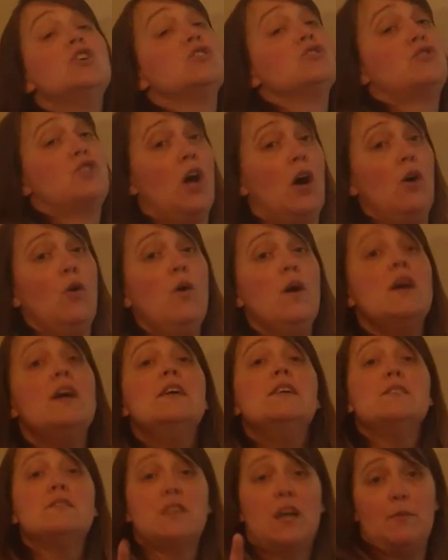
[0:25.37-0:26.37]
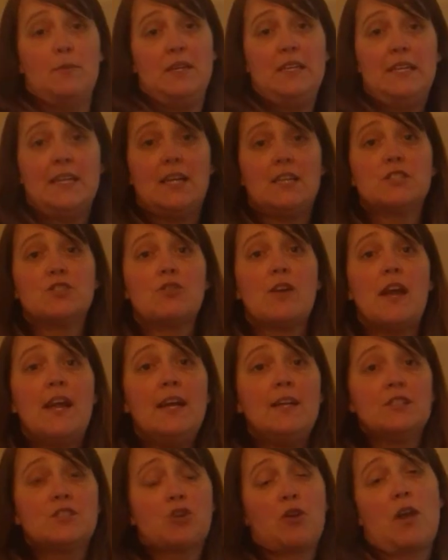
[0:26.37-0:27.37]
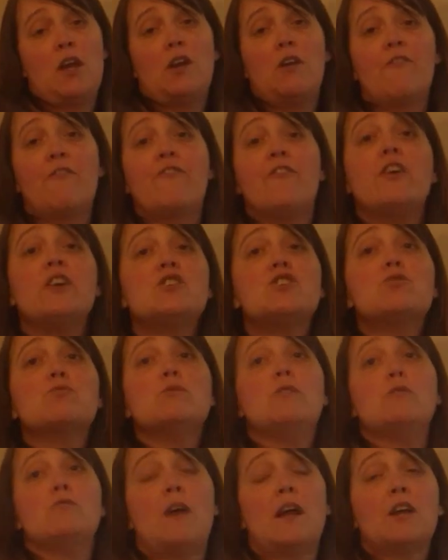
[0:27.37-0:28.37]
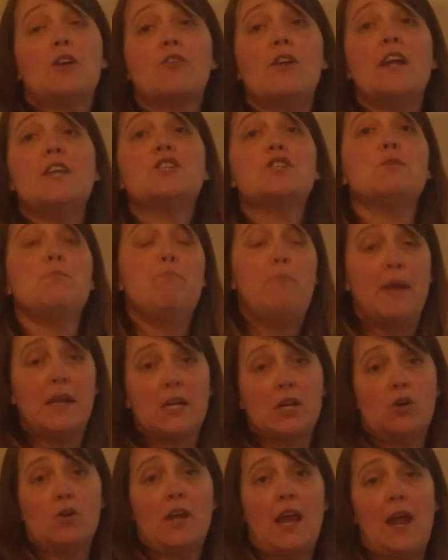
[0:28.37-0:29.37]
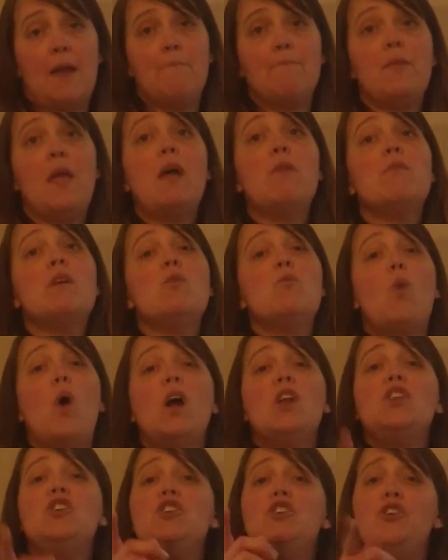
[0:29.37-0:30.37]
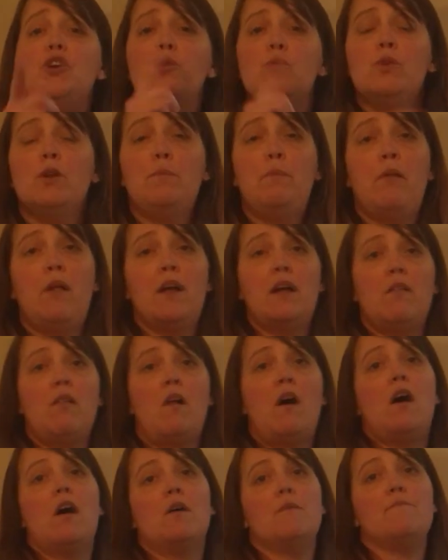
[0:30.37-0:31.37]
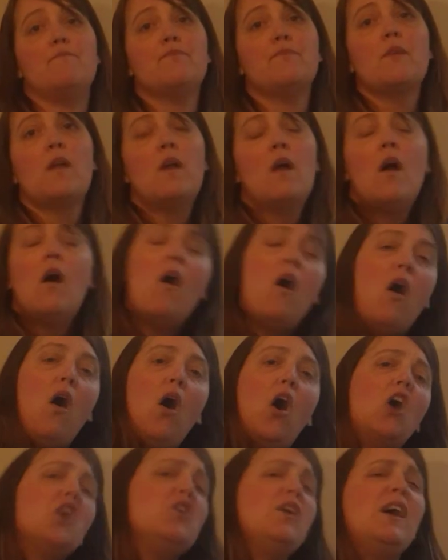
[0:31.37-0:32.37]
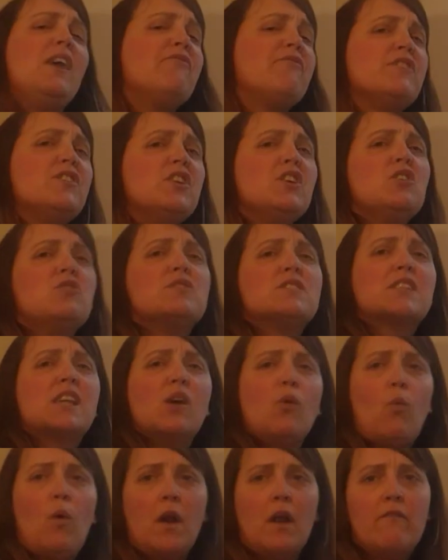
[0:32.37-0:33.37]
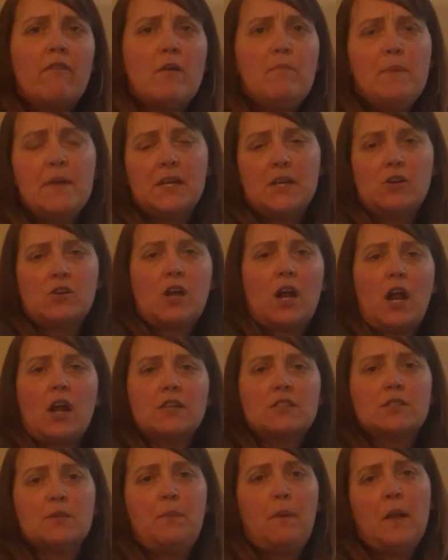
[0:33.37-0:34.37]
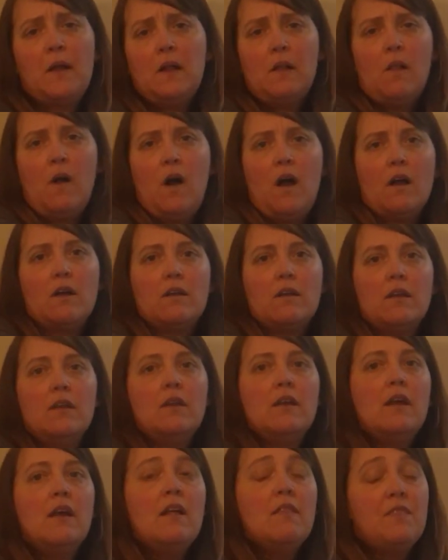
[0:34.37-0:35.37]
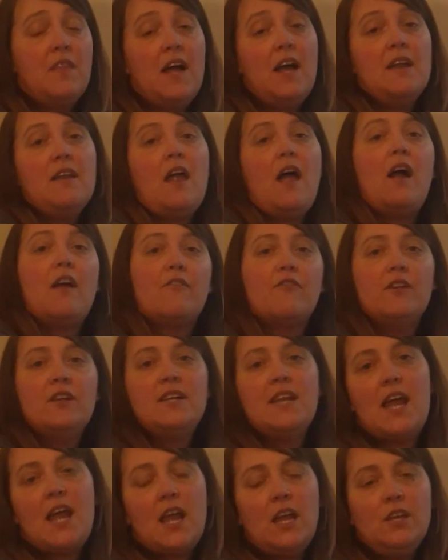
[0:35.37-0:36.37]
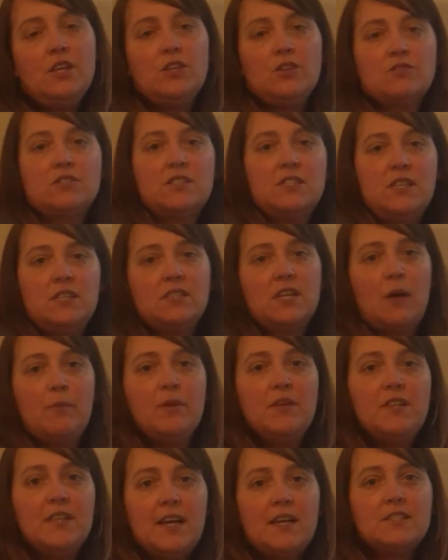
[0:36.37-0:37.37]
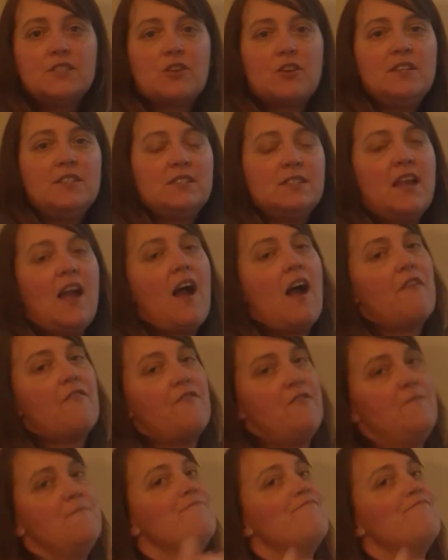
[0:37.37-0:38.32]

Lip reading: So, WDSRA has created a virtual recreation bingo game, and we want you to play along. All you have to do is get one of our bingo cards to play along. Then, every day, you'll see a WDSRA staff,